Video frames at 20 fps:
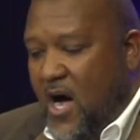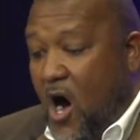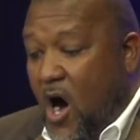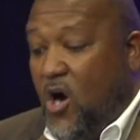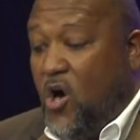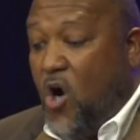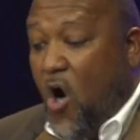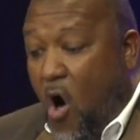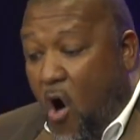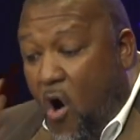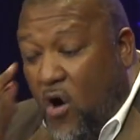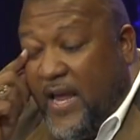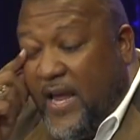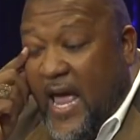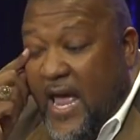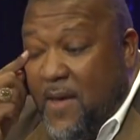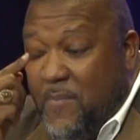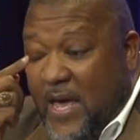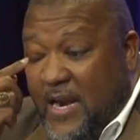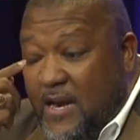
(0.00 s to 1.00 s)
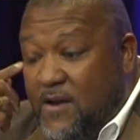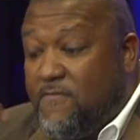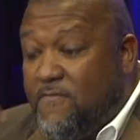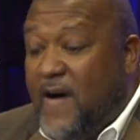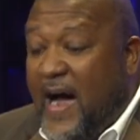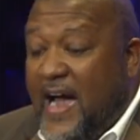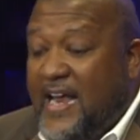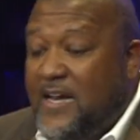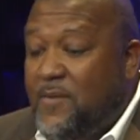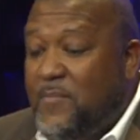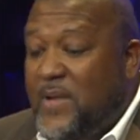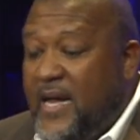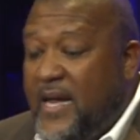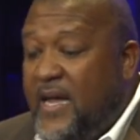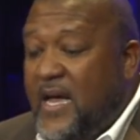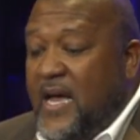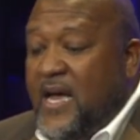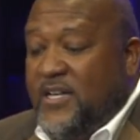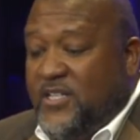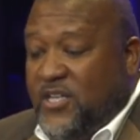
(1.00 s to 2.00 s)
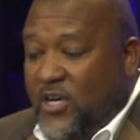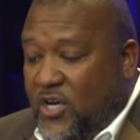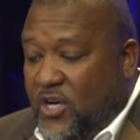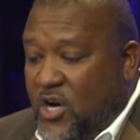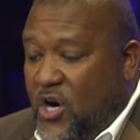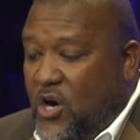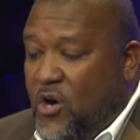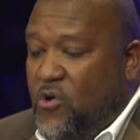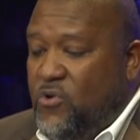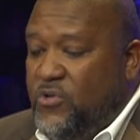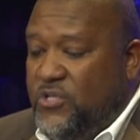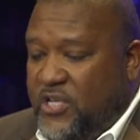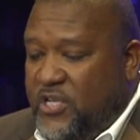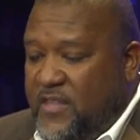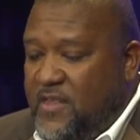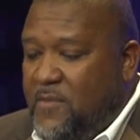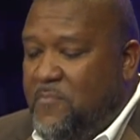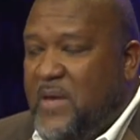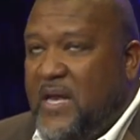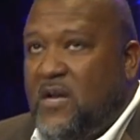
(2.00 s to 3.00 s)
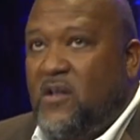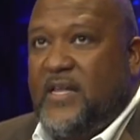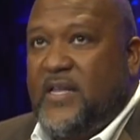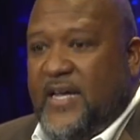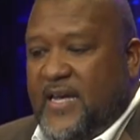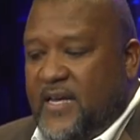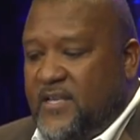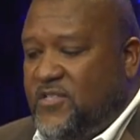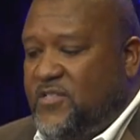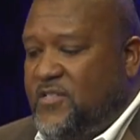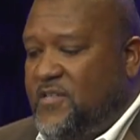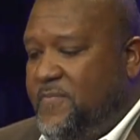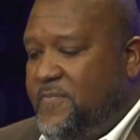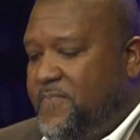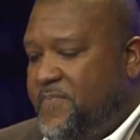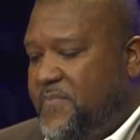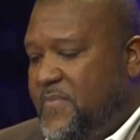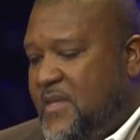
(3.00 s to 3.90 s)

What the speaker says: a call came in inviting me to go to the Middle East,